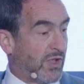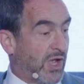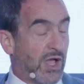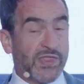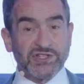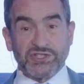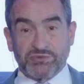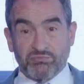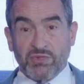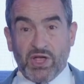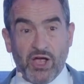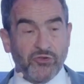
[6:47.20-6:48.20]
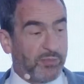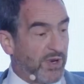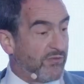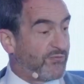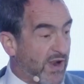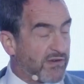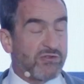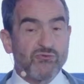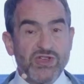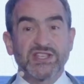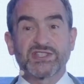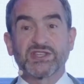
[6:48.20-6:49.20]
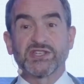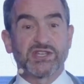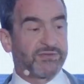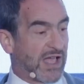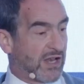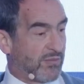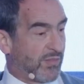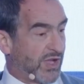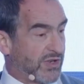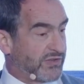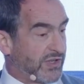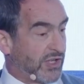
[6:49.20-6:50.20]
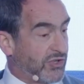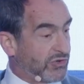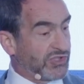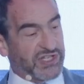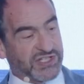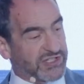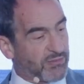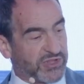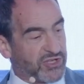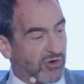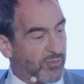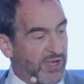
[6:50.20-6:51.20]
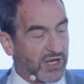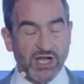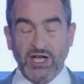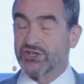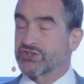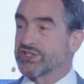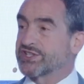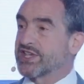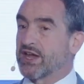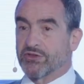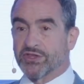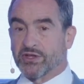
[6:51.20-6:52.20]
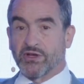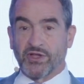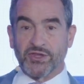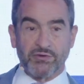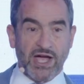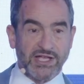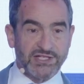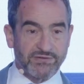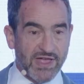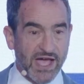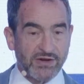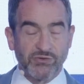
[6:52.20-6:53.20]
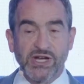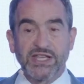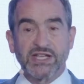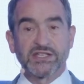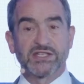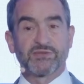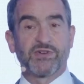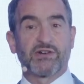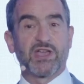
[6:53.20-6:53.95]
And this has been a very recent development. You can see some of the European countries there on the right of that, really getting to very